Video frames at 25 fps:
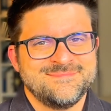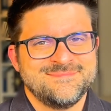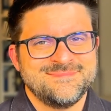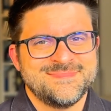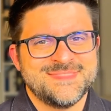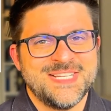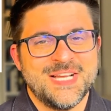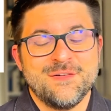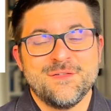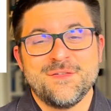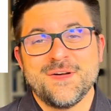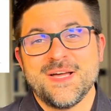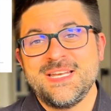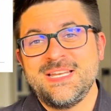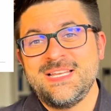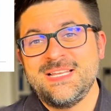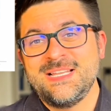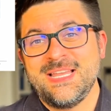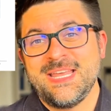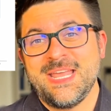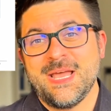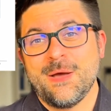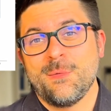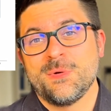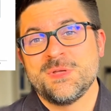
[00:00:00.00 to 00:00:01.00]

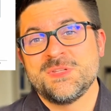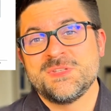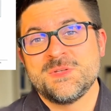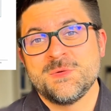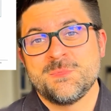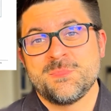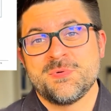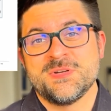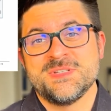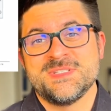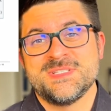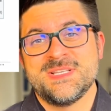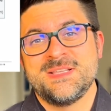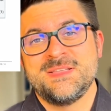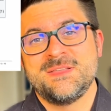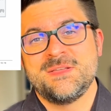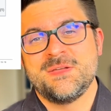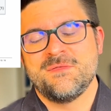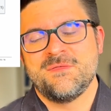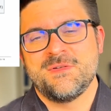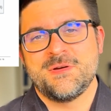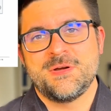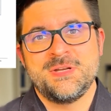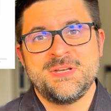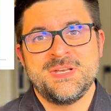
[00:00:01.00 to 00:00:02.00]
Finally, I want to present you a
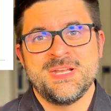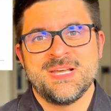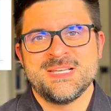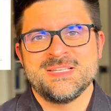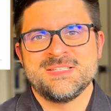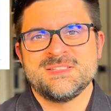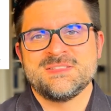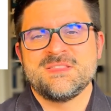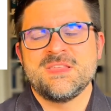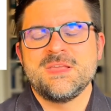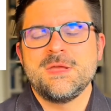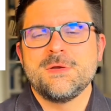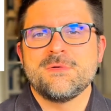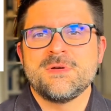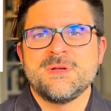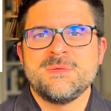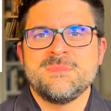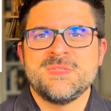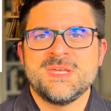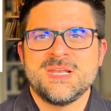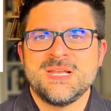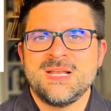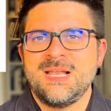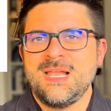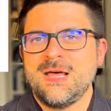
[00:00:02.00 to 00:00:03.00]
very nice theorem
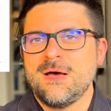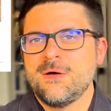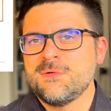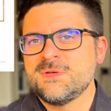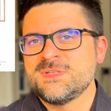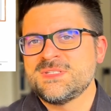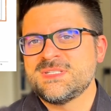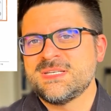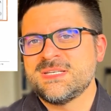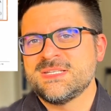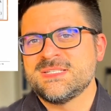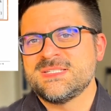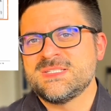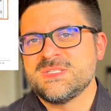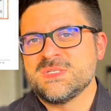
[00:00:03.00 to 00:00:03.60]
that allows us